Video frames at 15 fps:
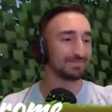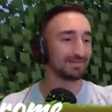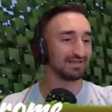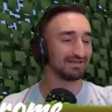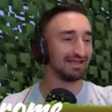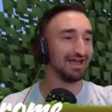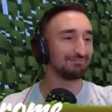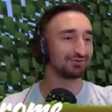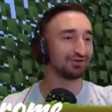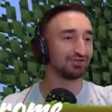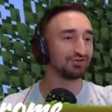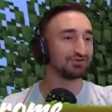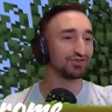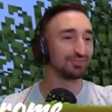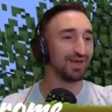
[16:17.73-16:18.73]
Yep, could
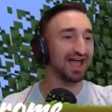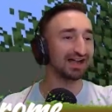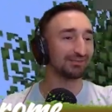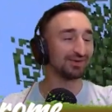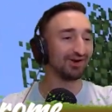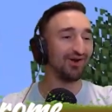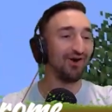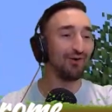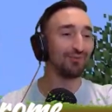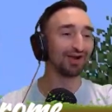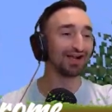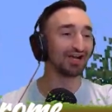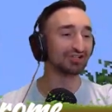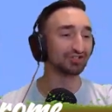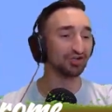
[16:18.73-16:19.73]
use the backup here. Oh my
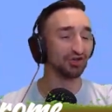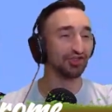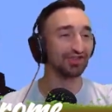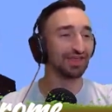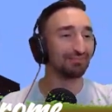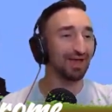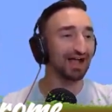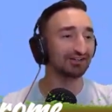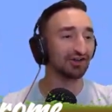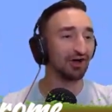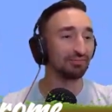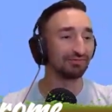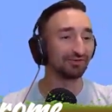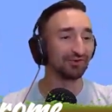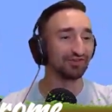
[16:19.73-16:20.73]
gosh, good thing they backed We're off
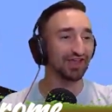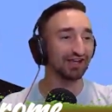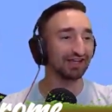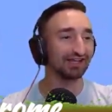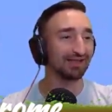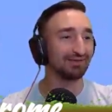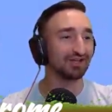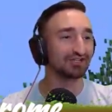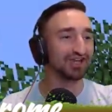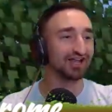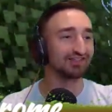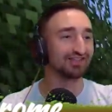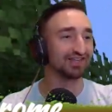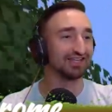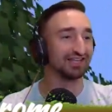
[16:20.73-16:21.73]
here. me for a second. Gave me a
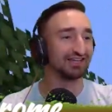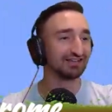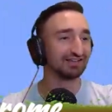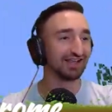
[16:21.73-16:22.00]
chance to eat.